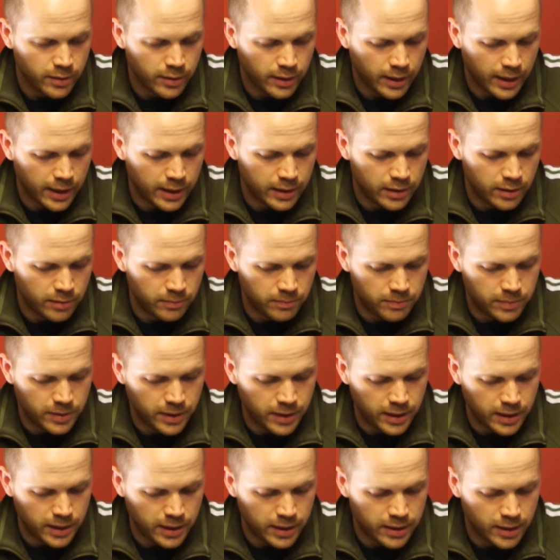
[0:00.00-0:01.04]
and
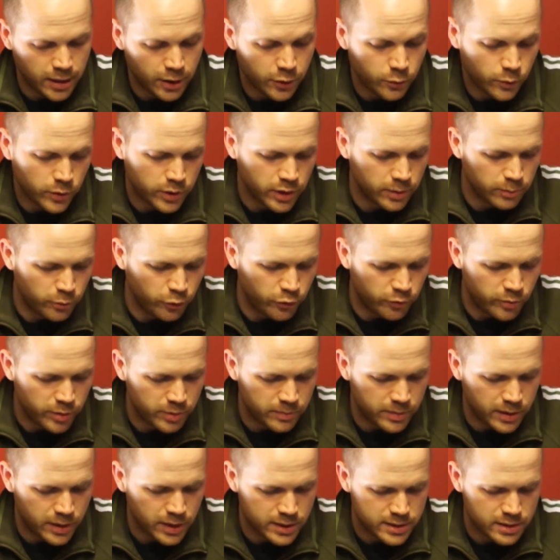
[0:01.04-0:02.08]
be done with the movement
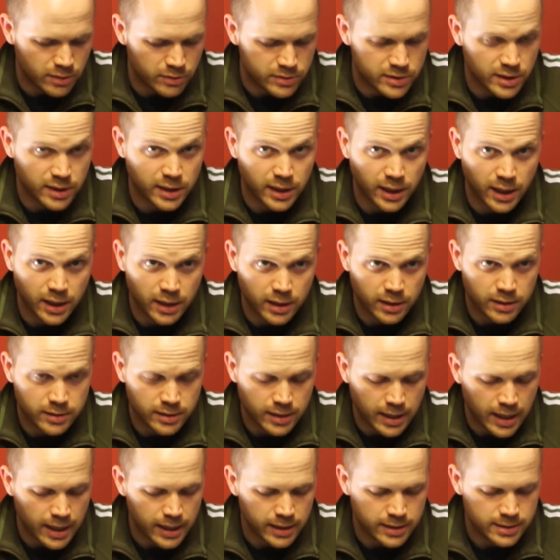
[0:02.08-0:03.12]
because there's nothing
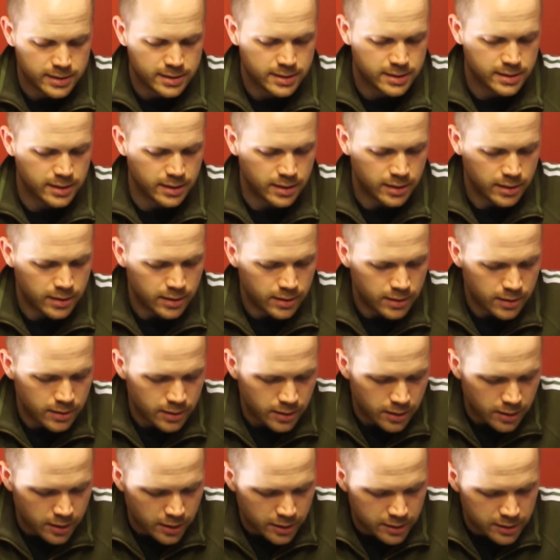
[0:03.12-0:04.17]
else
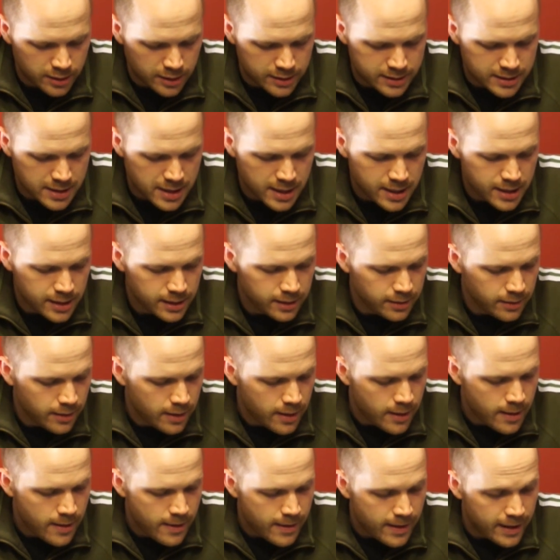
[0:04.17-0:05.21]
on the tile.
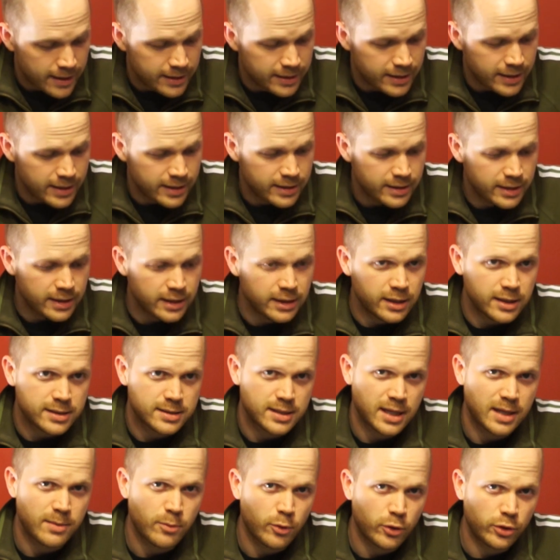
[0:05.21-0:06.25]
And then in the
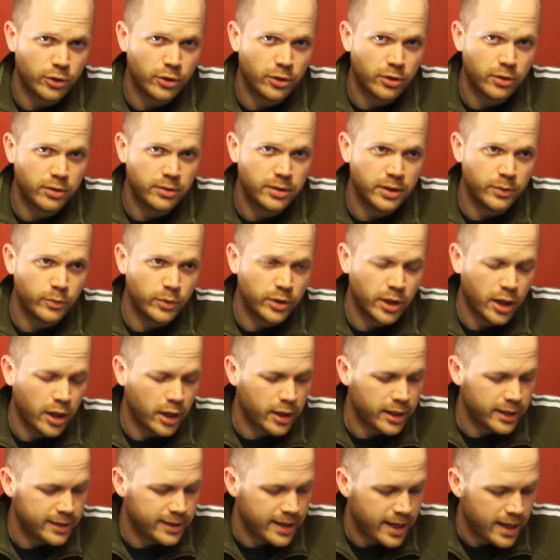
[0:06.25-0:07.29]
same order, they would
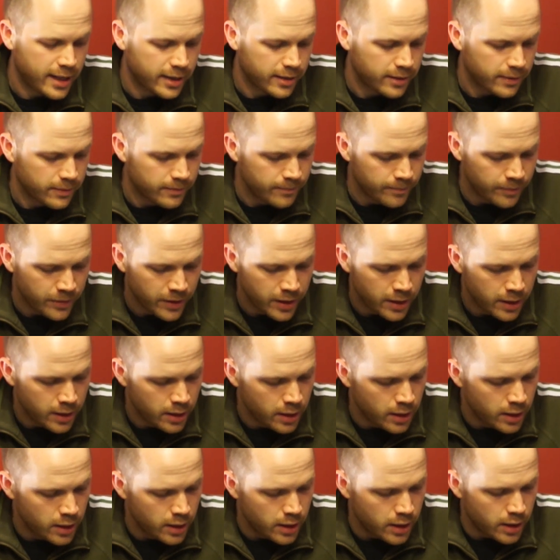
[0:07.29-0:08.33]
all attack.
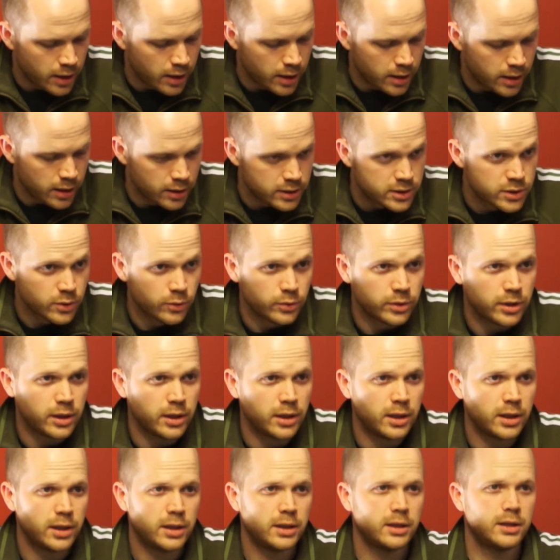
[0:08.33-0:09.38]
So
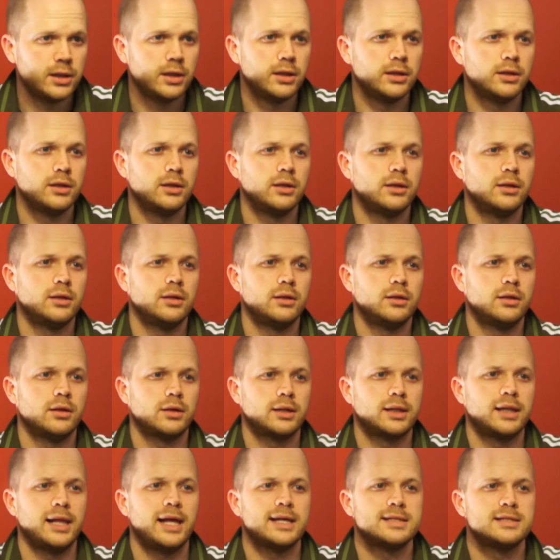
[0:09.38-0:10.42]
the
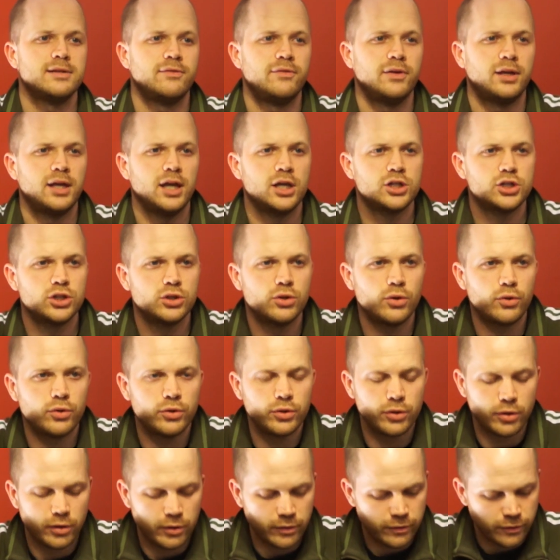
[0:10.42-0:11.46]
classification
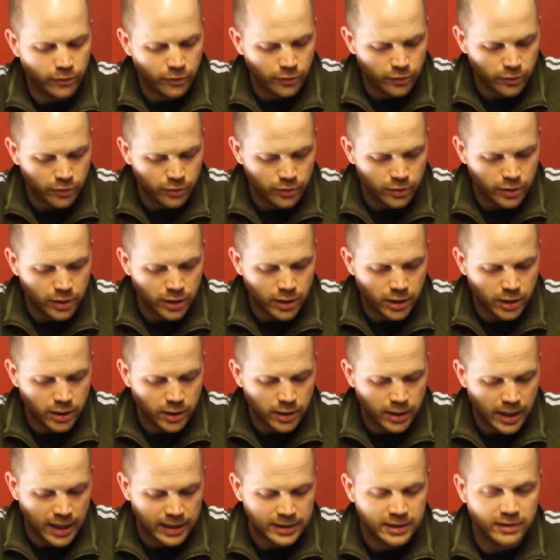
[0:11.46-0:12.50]
order for
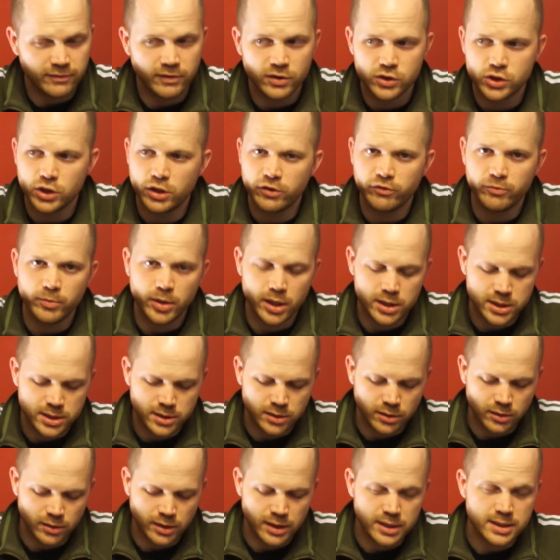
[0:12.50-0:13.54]
the activation of
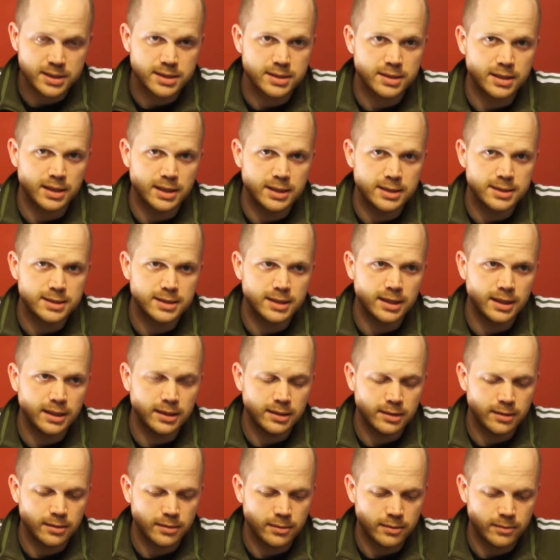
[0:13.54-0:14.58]
monster is
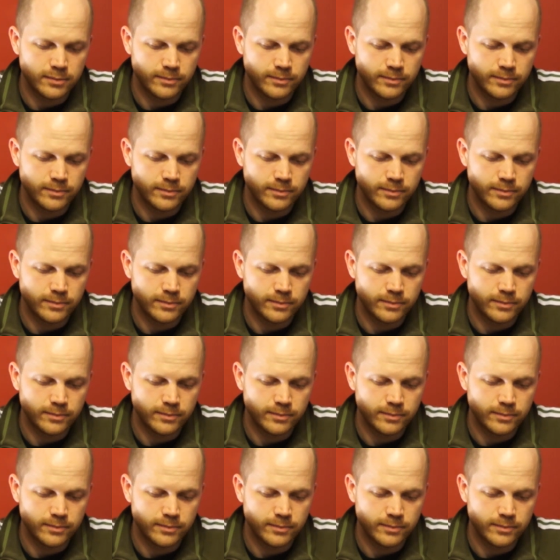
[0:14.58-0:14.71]
instinct.